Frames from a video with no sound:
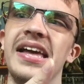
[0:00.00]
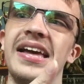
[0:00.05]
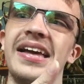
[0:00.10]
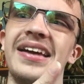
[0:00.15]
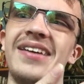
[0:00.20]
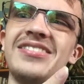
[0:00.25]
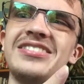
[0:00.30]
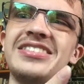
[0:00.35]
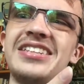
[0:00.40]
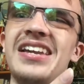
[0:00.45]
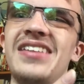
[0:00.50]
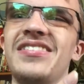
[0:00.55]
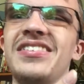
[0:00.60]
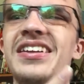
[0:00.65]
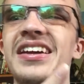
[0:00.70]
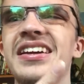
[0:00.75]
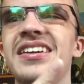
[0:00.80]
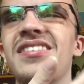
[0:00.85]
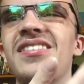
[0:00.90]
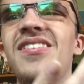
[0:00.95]
I was kind of
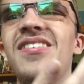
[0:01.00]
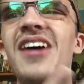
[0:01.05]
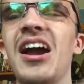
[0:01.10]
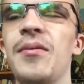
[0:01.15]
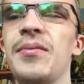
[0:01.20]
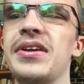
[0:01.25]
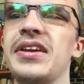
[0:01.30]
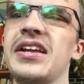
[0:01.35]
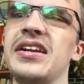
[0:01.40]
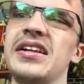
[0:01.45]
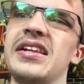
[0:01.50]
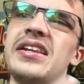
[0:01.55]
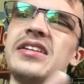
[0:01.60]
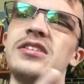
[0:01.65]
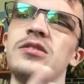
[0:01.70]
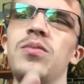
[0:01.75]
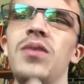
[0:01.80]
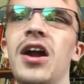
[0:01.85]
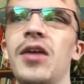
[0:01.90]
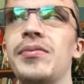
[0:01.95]
like, why are we getting
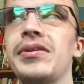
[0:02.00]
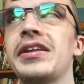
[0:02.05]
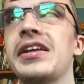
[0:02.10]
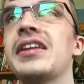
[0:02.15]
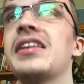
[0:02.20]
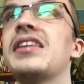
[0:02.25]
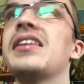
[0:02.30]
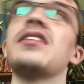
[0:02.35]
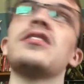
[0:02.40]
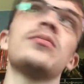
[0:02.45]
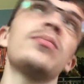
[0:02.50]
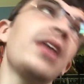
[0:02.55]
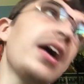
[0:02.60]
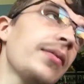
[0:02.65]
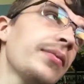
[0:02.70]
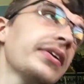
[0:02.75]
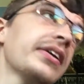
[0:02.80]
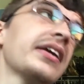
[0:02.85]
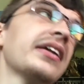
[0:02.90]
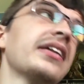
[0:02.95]
this? Why are we getting this? Why are
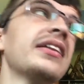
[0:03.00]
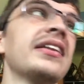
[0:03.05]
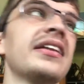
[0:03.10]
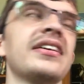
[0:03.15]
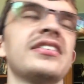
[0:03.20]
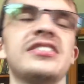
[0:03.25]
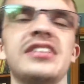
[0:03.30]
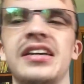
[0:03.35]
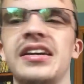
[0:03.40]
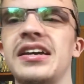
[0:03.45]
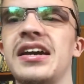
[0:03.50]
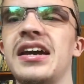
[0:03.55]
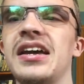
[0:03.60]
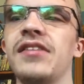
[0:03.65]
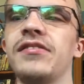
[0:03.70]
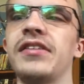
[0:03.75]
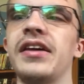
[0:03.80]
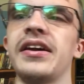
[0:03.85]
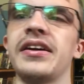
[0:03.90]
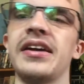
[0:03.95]
we getting this? Like, I kind
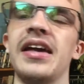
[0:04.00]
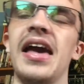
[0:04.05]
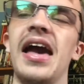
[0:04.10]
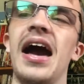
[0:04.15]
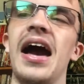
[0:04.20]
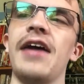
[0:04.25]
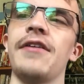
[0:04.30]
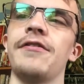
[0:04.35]
of like, I